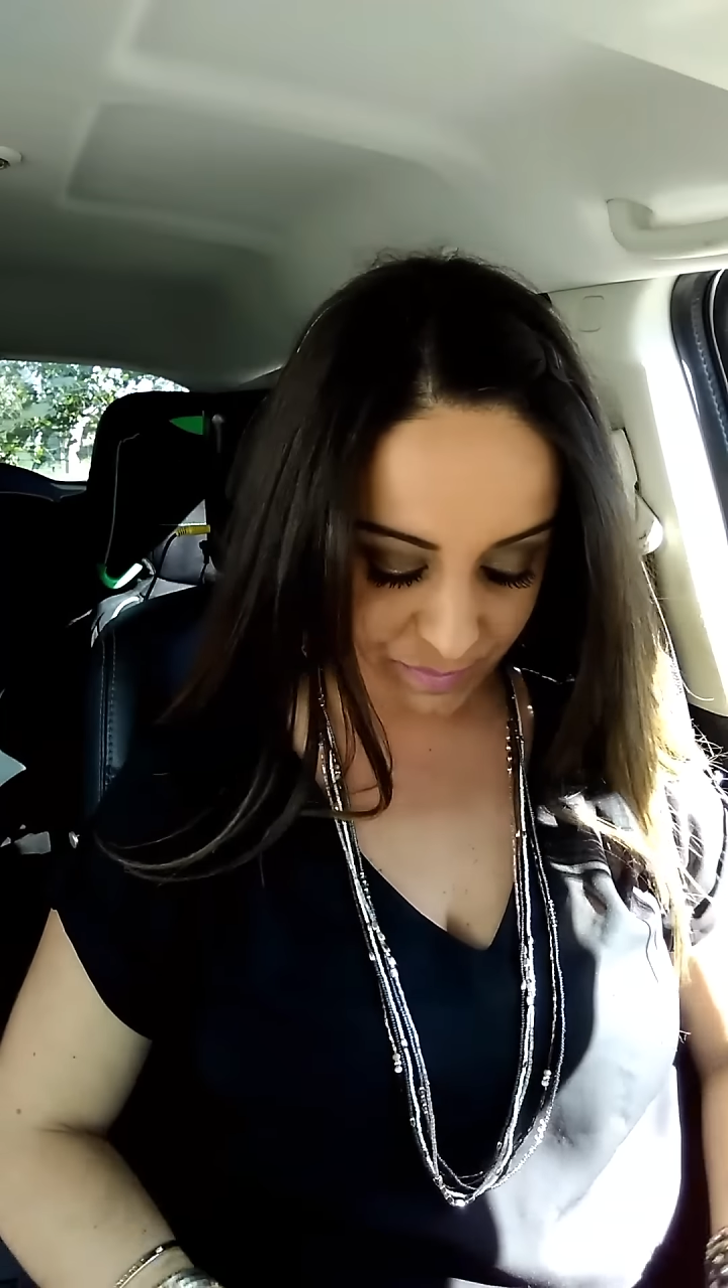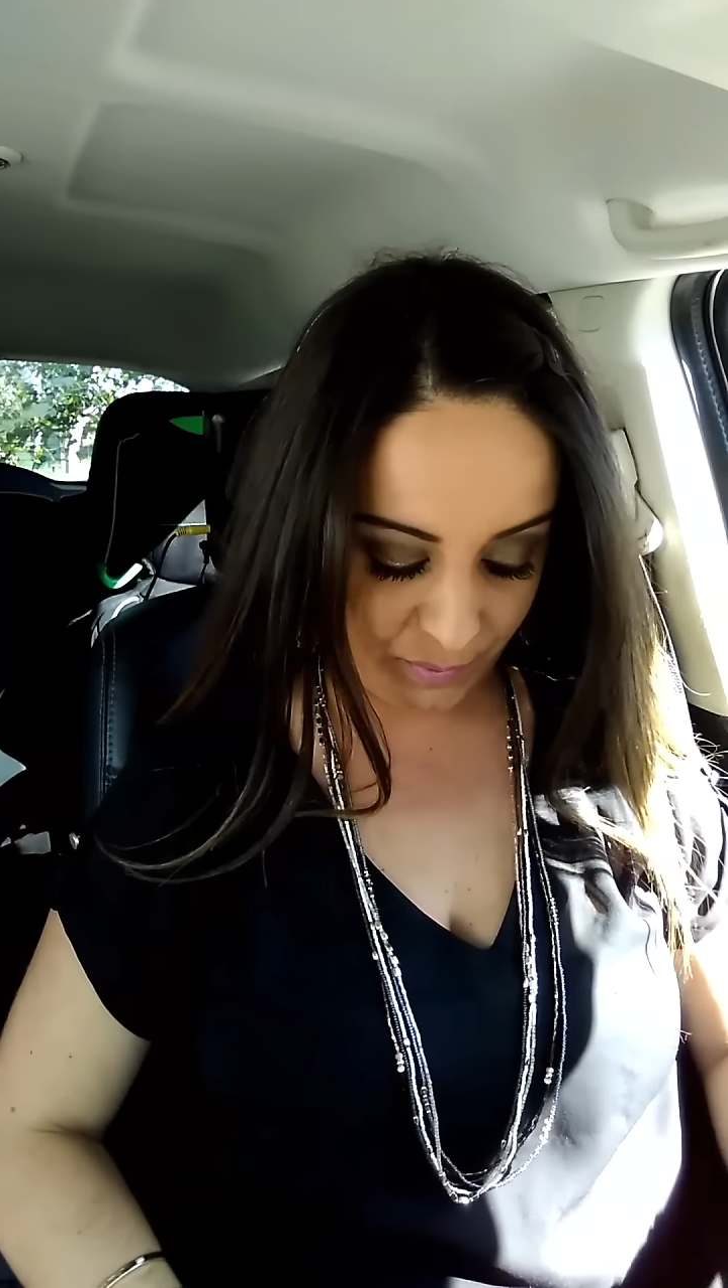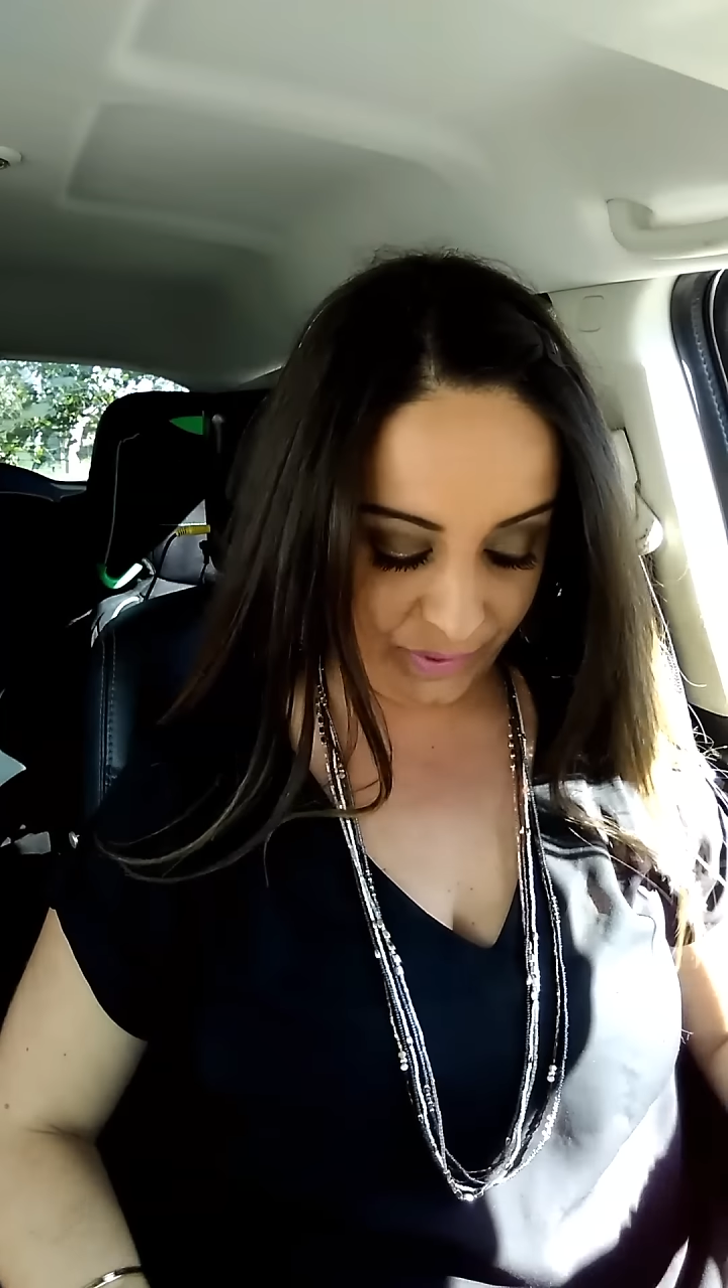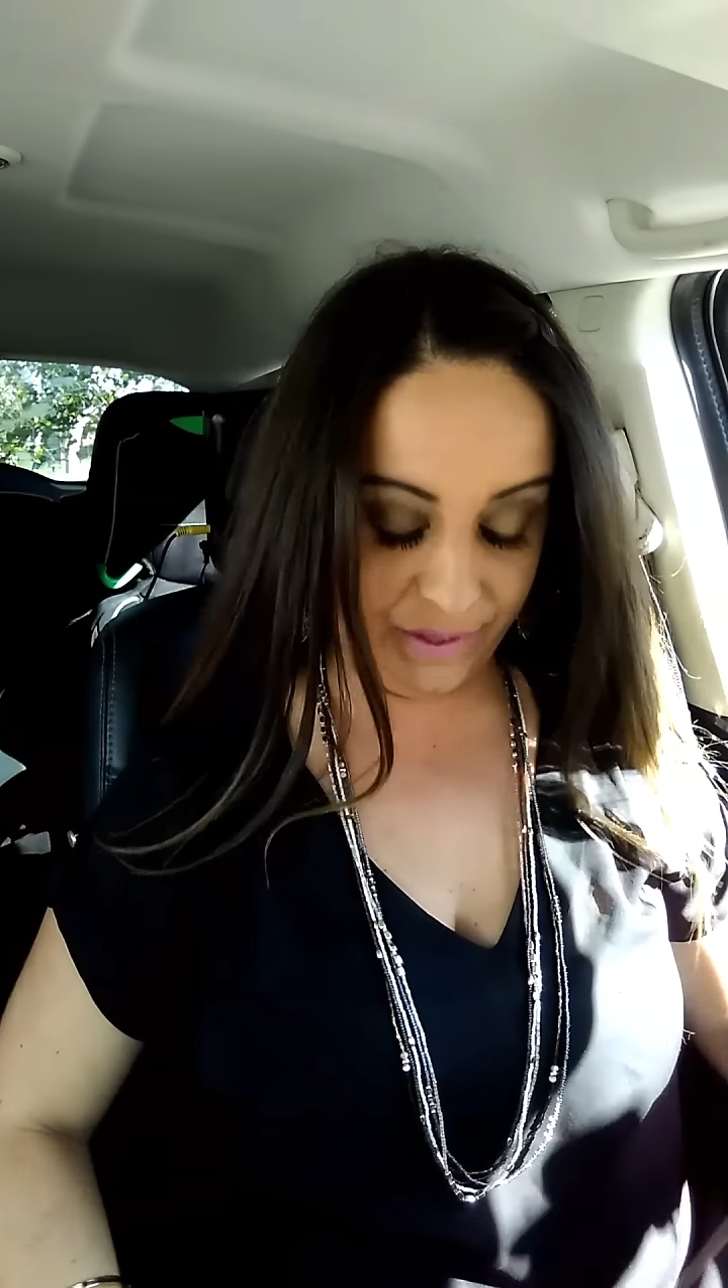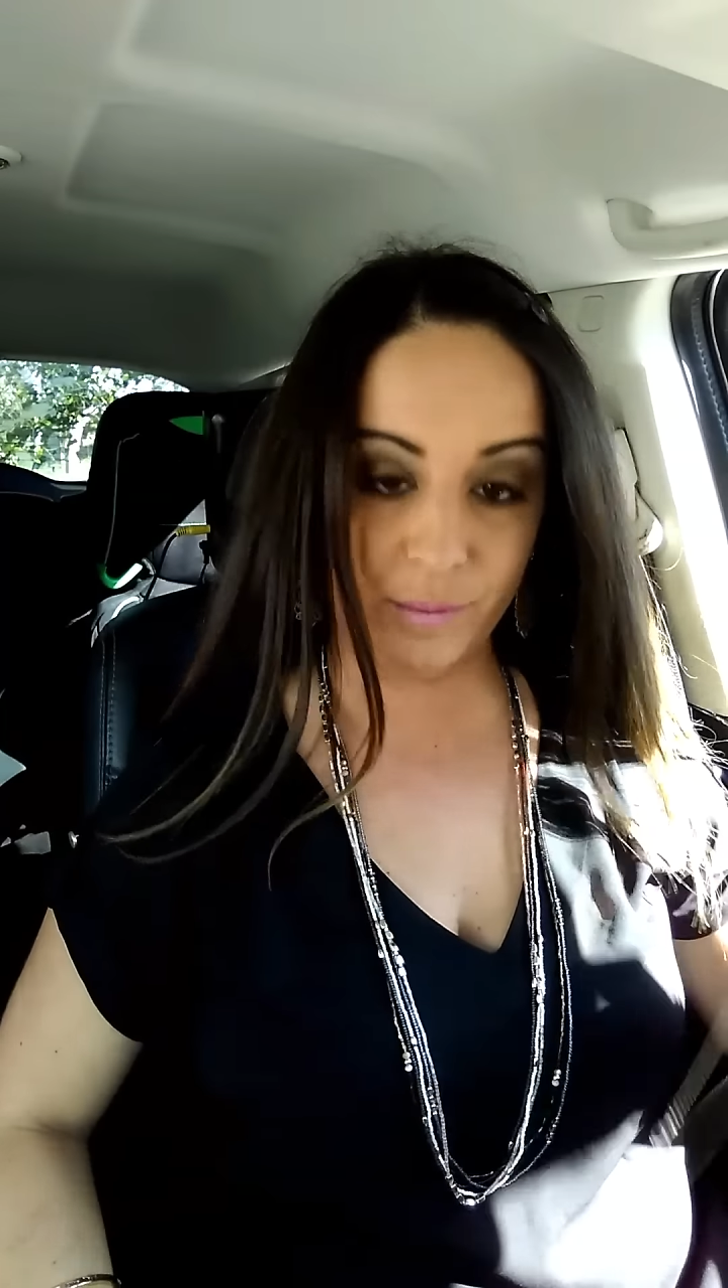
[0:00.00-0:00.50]
to
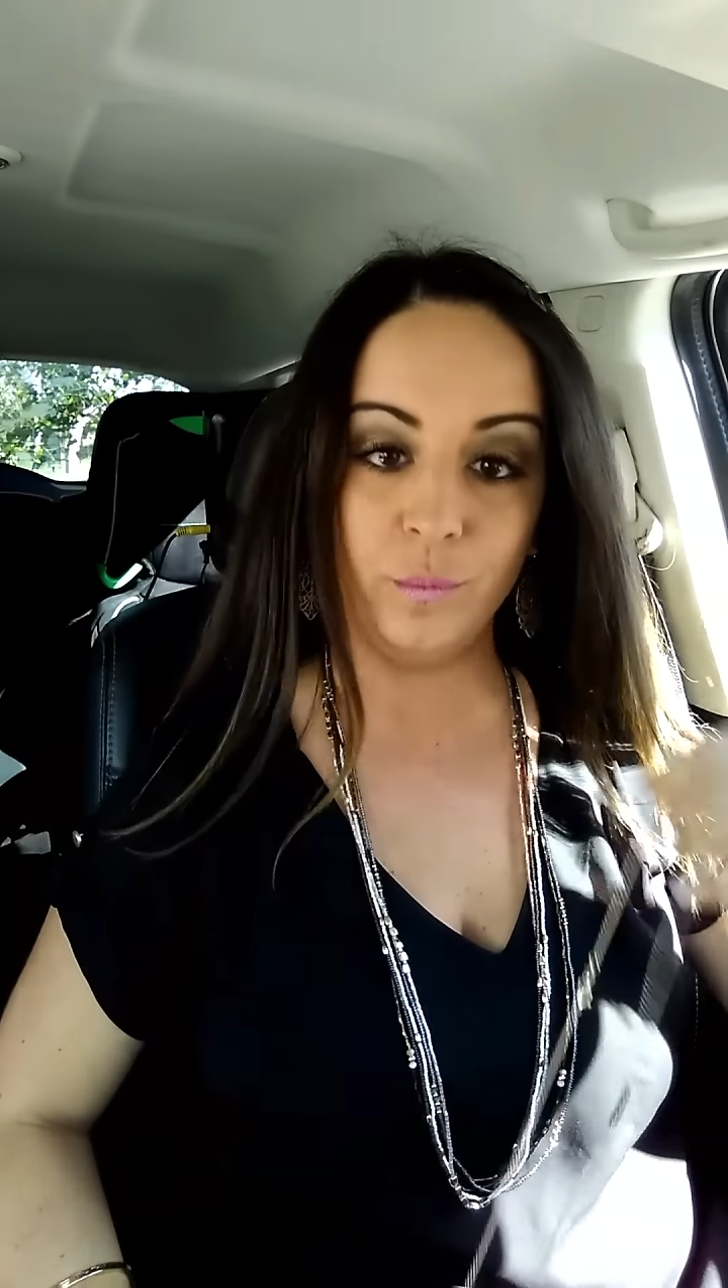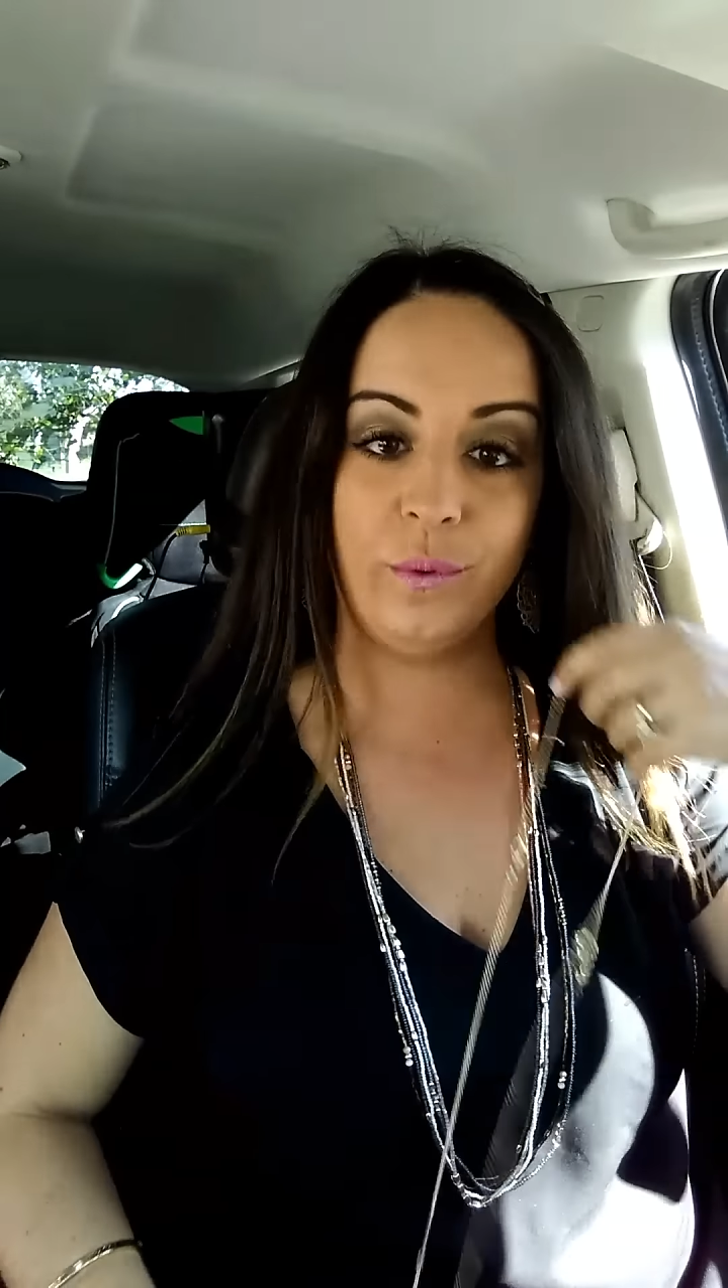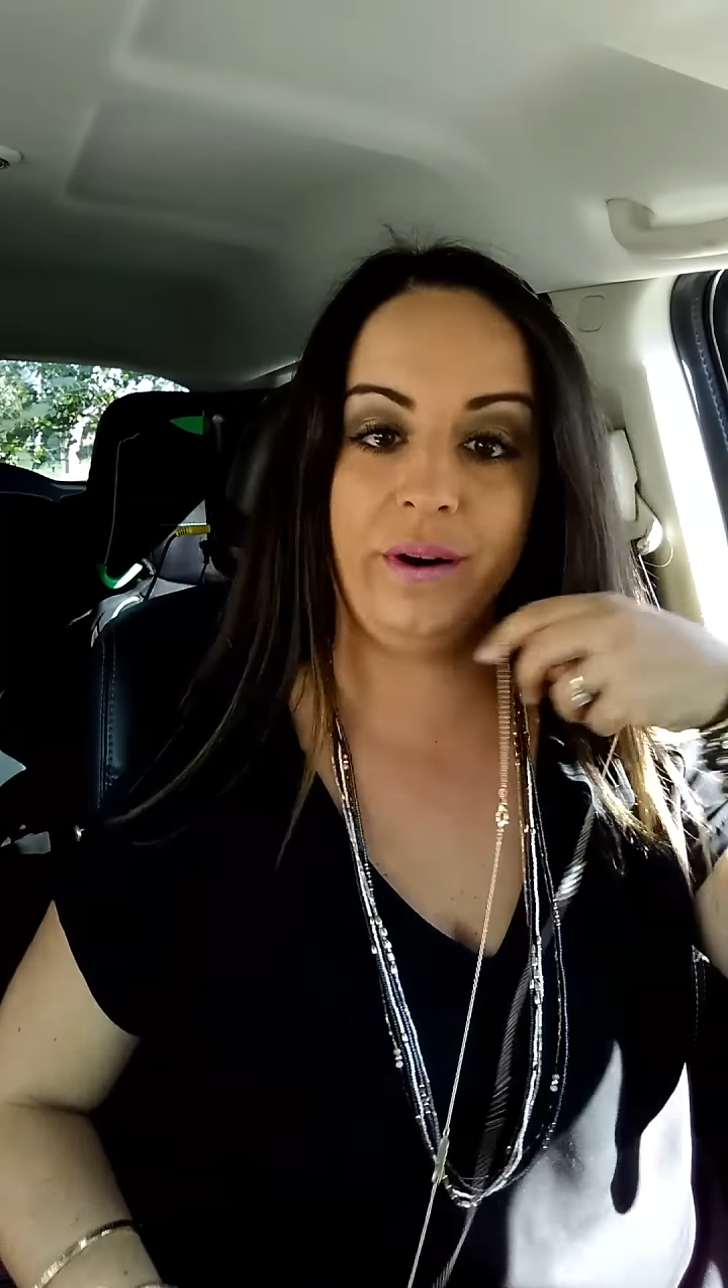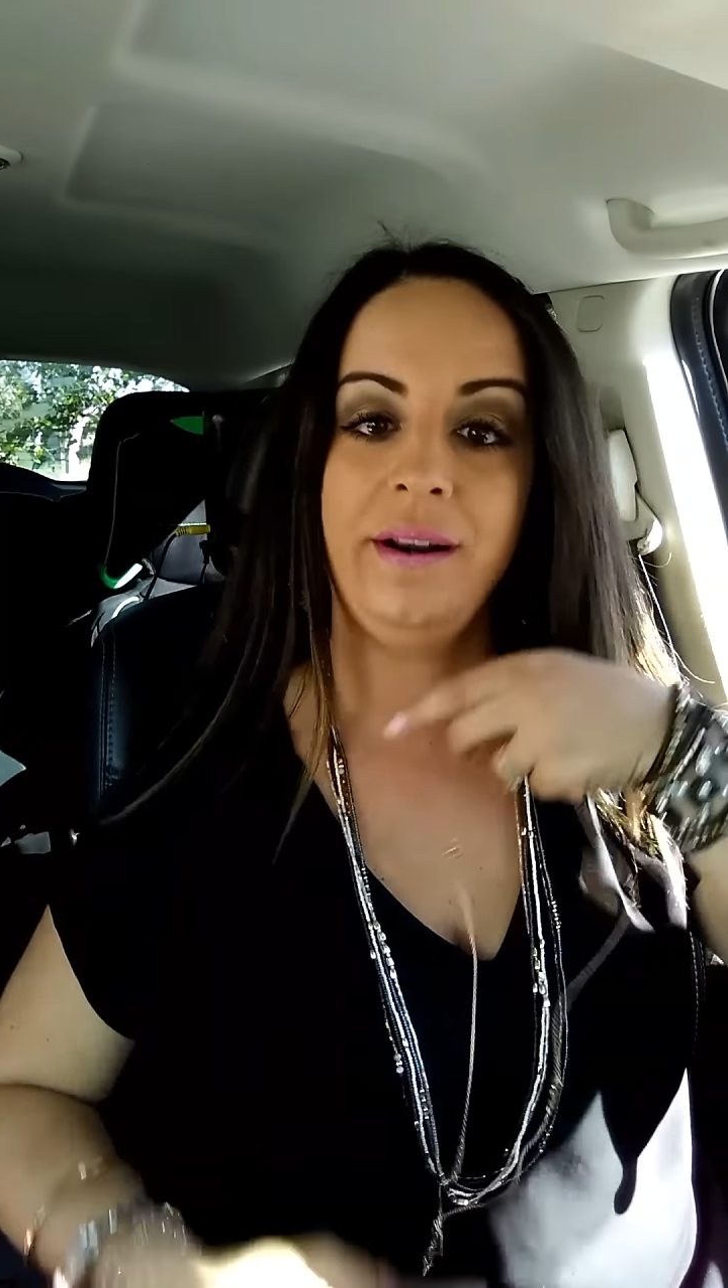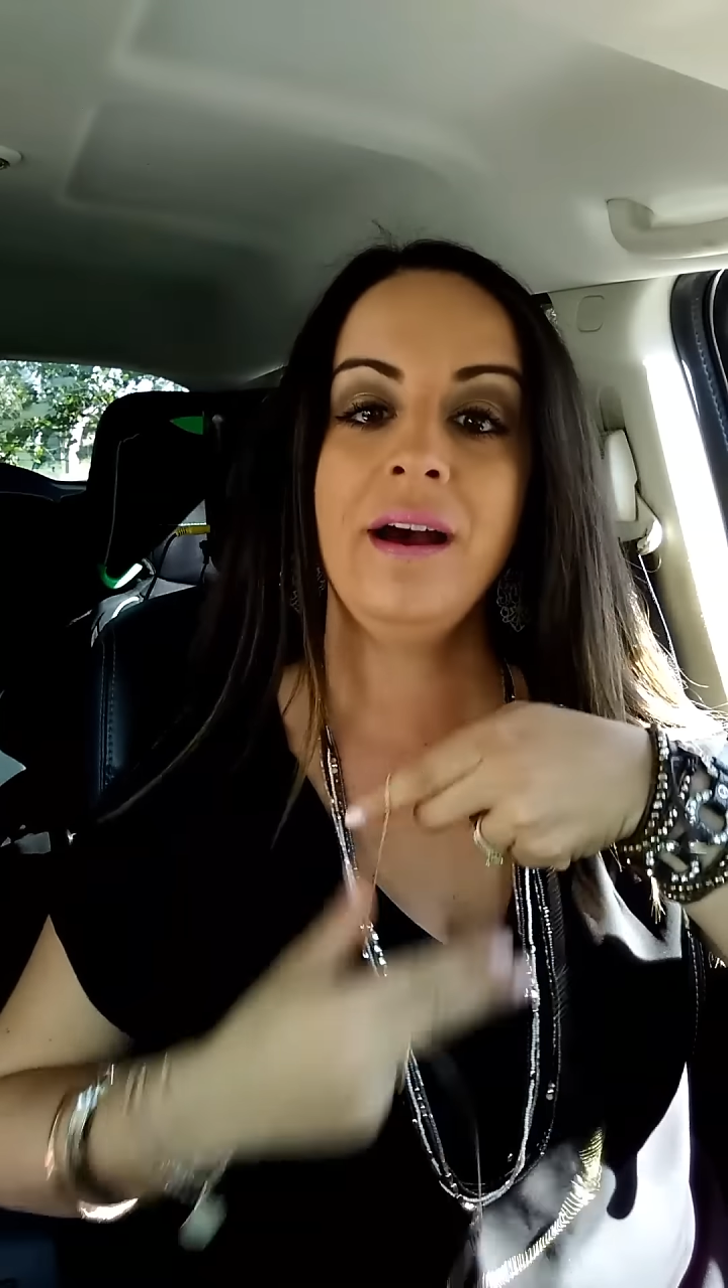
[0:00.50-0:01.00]
be
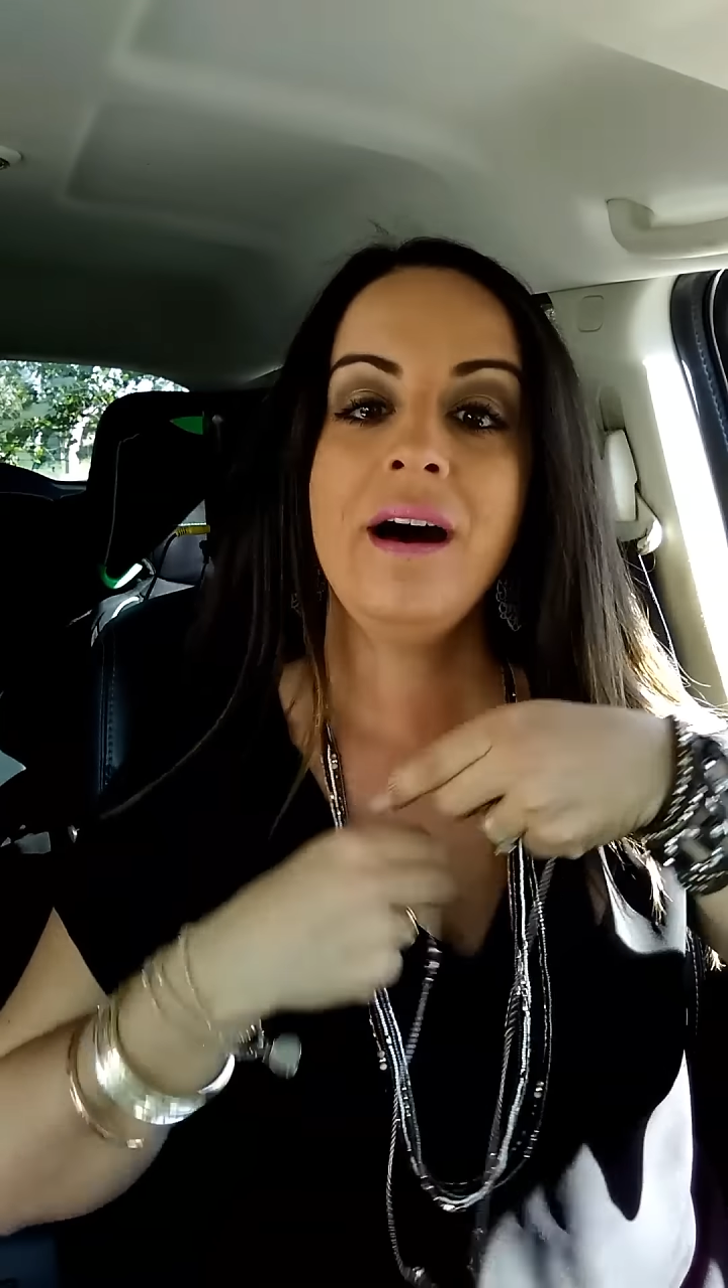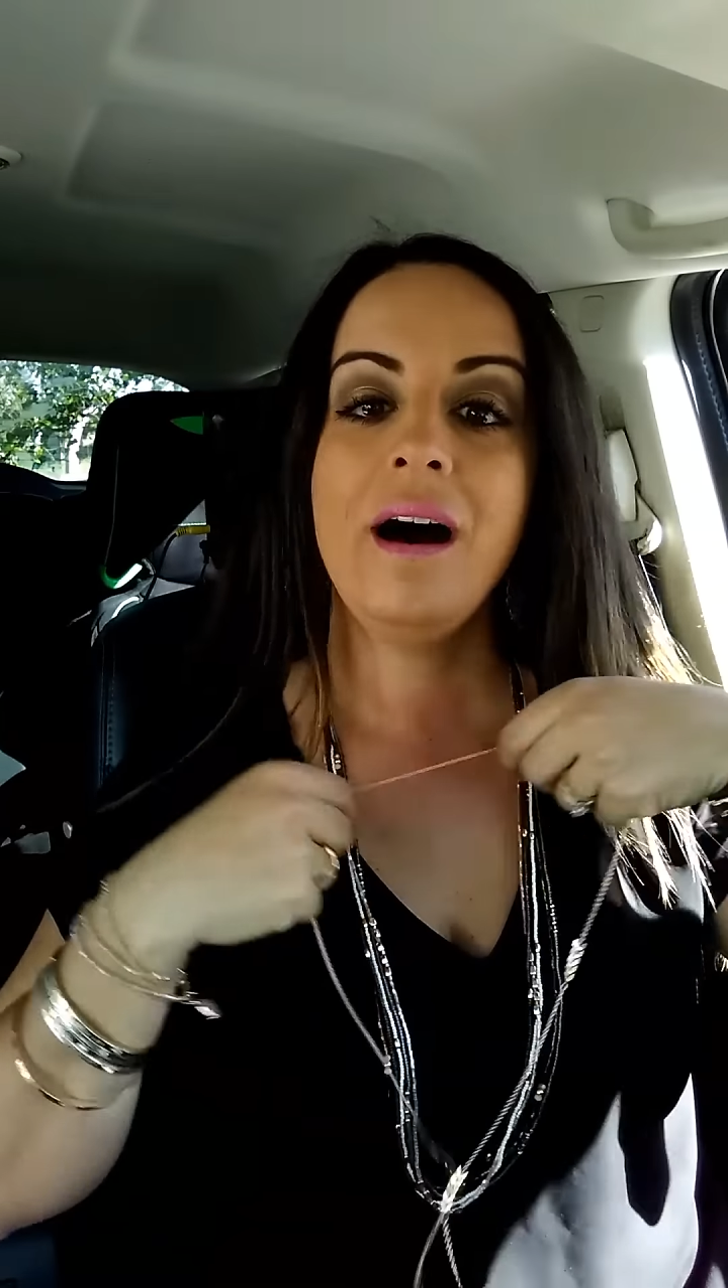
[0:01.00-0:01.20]
worn.